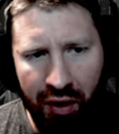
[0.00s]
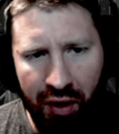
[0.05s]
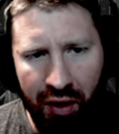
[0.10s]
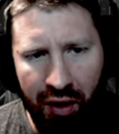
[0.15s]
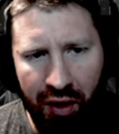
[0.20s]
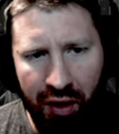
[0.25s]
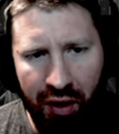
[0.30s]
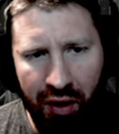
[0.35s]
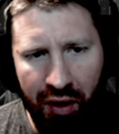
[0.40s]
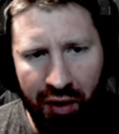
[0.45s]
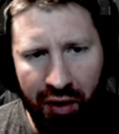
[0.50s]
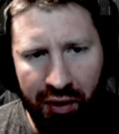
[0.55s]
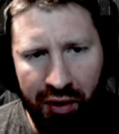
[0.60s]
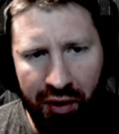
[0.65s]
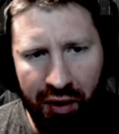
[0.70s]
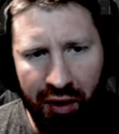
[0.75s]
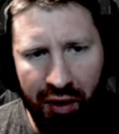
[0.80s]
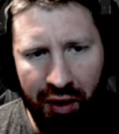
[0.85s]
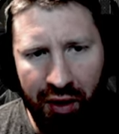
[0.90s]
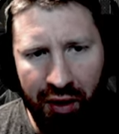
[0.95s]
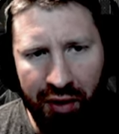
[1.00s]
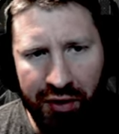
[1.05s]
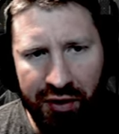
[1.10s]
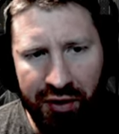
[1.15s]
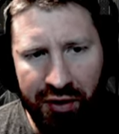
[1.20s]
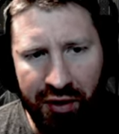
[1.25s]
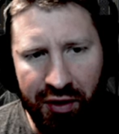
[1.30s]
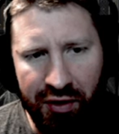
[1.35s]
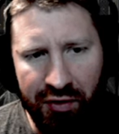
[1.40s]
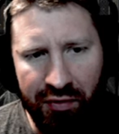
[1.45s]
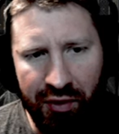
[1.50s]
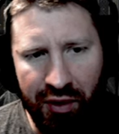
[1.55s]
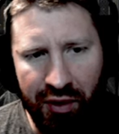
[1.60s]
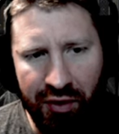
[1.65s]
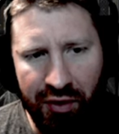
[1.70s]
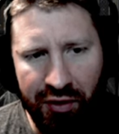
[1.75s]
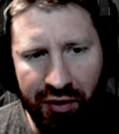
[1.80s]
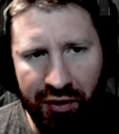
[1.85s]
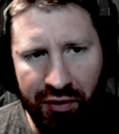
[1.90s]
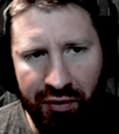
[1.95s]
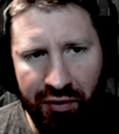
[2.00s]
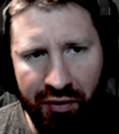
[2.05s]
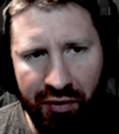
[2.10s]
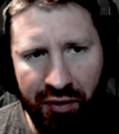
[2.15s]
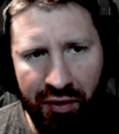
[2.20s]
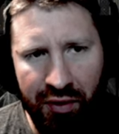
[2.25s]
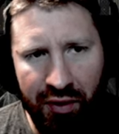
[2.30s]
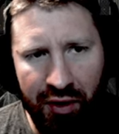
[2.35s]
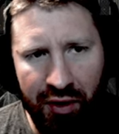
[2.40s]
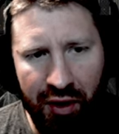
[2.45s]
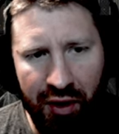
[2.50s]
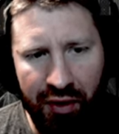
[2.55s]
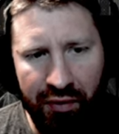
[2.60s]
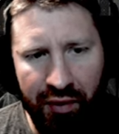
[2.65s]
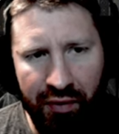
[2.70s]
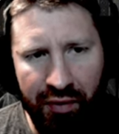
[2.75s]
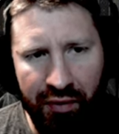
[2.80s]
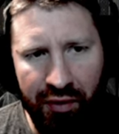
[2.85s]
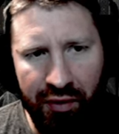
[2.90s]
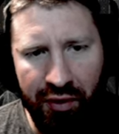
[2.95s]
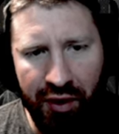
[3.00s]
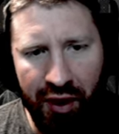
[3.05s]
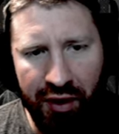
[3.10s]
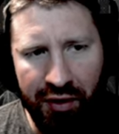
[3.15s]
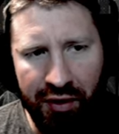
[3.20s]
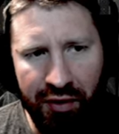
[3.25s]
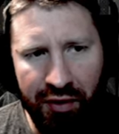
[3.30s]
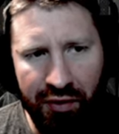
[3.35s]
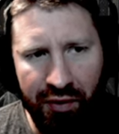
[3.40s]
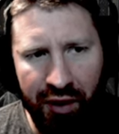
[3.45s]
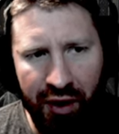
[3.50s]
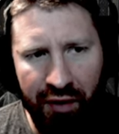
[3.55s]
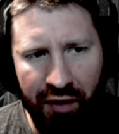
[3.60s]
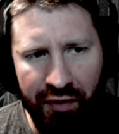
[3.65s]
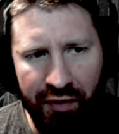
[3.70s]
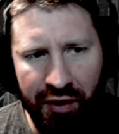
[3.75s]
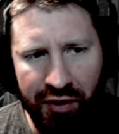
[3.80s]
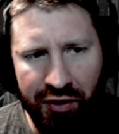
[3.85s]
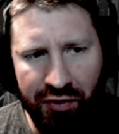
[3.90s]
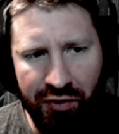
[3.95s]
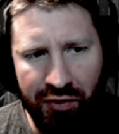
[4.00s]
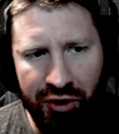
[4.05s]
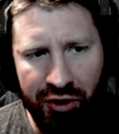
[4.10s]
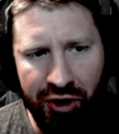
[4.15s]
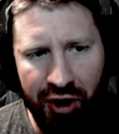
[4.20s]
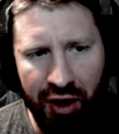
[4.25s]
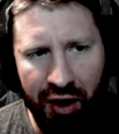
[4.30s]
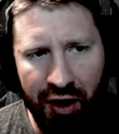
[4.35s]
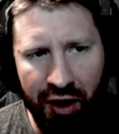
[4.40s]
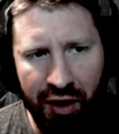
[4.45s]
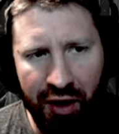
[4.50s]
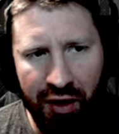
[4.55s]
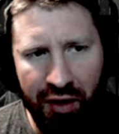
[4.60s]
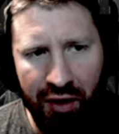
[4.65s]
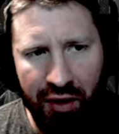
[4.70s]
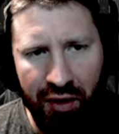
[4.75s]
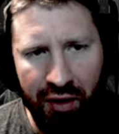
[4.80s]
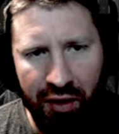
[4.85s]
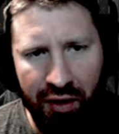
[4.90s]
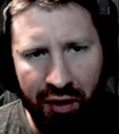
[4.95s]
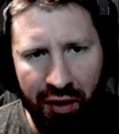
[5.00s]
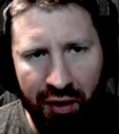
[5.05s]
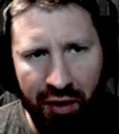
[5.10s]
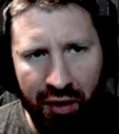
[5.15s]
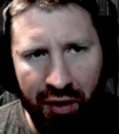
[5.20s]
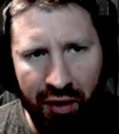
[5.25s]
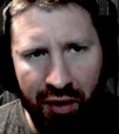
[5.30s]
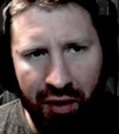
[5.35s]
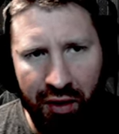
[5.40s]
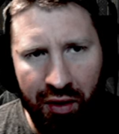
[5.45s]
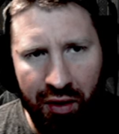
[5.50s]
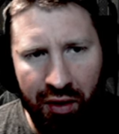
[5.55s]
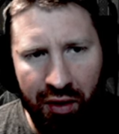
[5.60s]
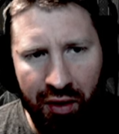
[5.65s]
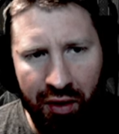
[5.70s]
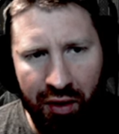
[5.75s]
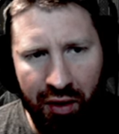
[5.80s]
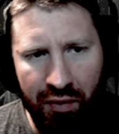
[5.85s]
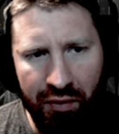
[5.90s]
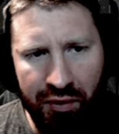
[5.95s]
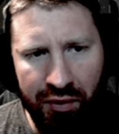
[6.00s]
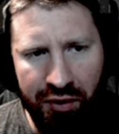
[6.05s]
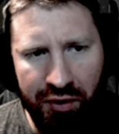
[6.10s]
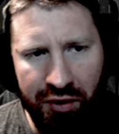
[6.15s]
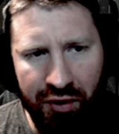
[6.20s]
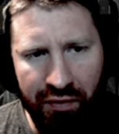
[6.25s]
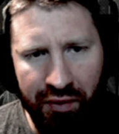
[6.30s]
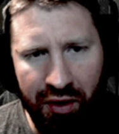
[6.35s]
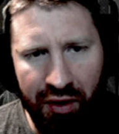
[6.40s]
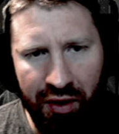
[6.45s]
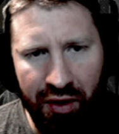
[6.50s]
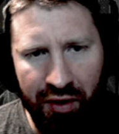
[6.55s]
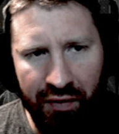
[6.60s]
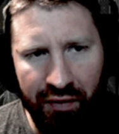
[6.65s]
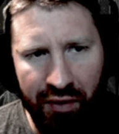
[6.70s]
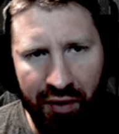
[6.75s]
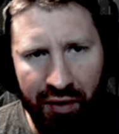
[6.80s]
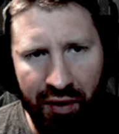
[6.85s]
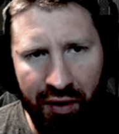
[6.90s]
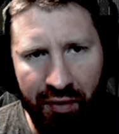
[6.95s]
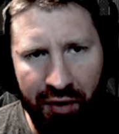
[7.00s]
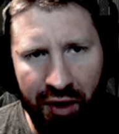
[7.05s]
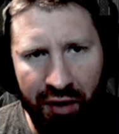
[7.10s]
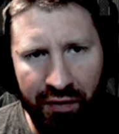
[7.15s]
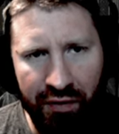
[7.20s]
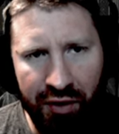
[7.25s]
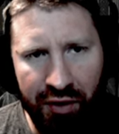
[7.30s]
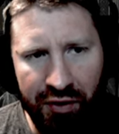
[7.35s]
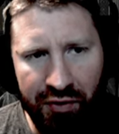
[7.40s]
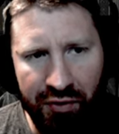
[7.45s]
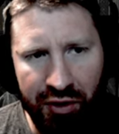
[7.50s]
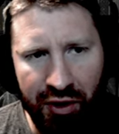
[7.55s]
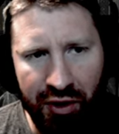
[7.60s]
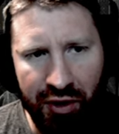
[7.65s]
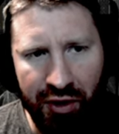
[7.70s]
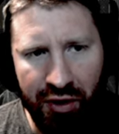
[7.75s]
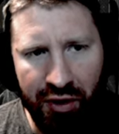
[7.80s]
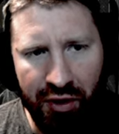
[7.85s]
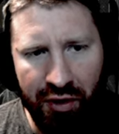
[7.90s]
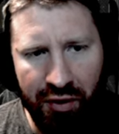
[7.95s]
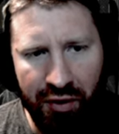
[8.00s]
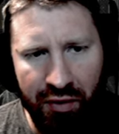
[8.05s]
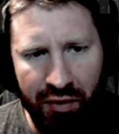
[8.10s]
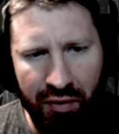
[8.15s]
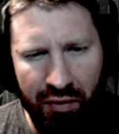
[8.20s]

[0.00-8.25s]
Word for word: Yeah, that's what I'll do. I'll re-roll that. And do I have an SOJ? We'll see if I have... I might have an SOJ in here.